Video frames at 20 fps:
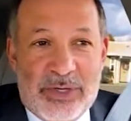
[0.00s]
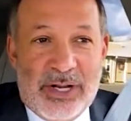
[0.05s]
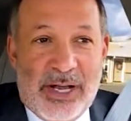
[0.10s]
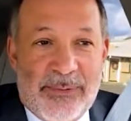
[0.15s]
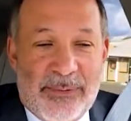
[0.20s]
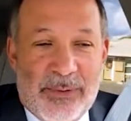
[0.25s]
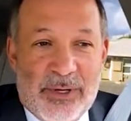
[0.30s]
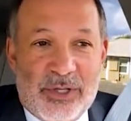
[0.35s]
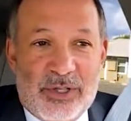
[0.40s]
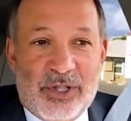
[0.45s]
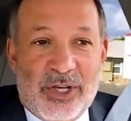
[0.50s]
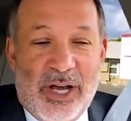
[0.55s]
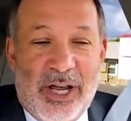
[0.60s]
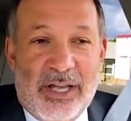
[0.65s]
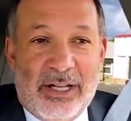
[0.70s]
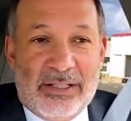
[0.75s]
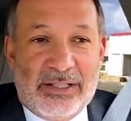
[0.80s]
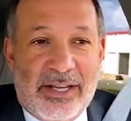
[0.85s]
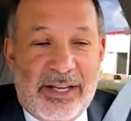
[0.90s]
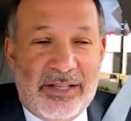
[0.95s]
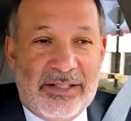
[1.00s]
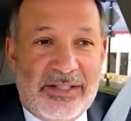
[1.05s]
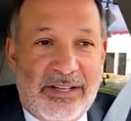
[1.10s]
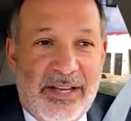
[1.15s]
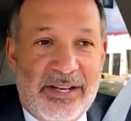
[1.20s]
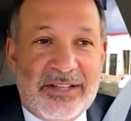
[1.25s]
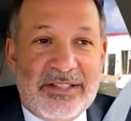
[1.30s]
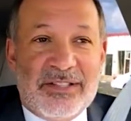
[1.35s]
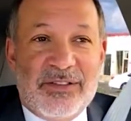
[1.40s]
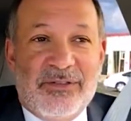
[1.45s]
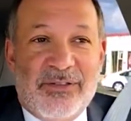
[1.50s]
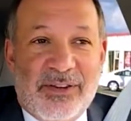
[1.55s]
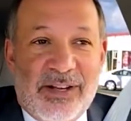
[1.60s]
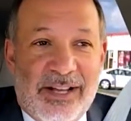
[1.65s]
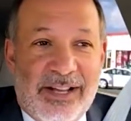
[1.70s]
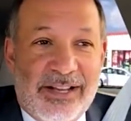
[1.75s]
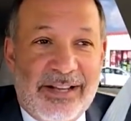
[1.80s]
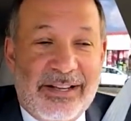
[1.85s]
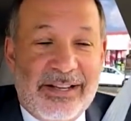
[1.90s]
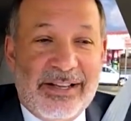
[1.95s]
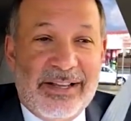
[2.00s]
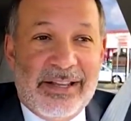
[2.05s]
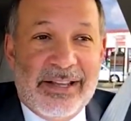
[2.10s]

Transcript: not their child can testify